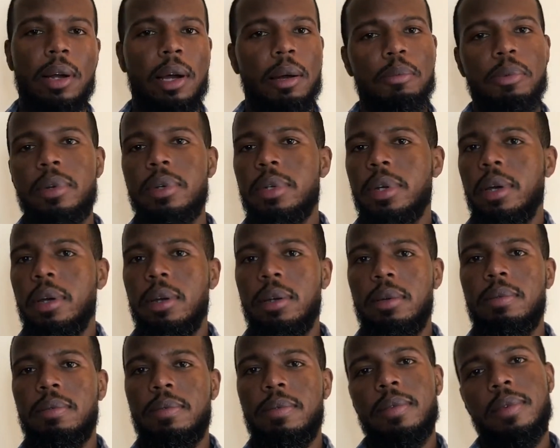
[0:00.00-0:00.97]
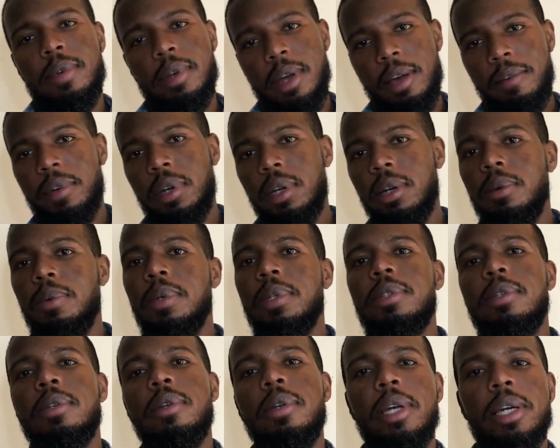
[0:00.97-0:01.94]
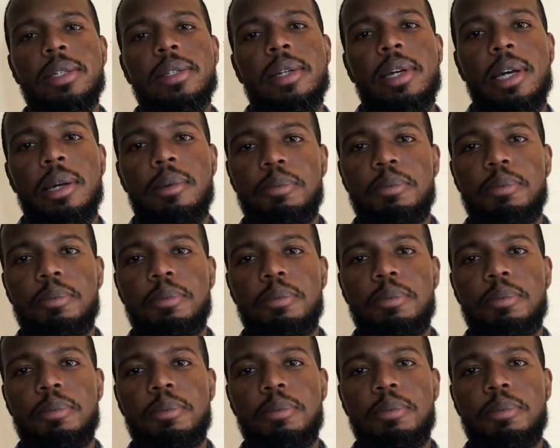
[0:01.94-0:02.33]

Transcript: I appreciate it. Have a good one. See you next time.